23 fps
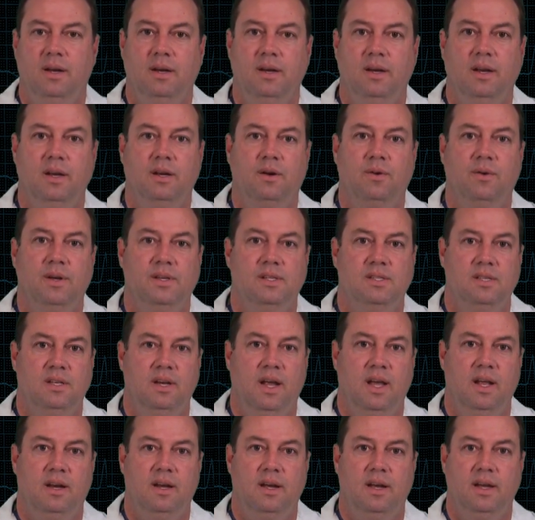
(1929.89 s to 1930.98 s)
an increase in
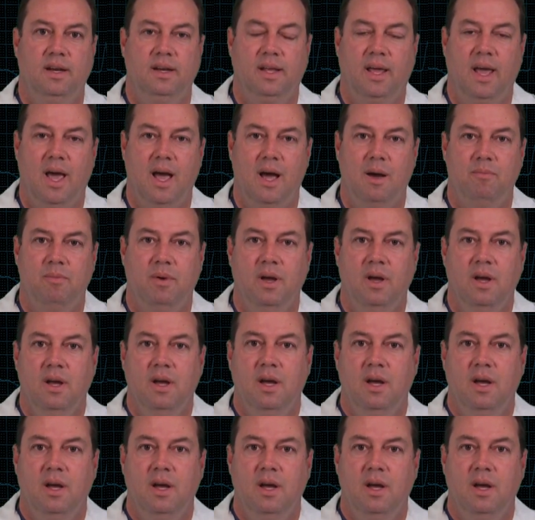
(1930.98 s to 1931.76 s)
anion gap,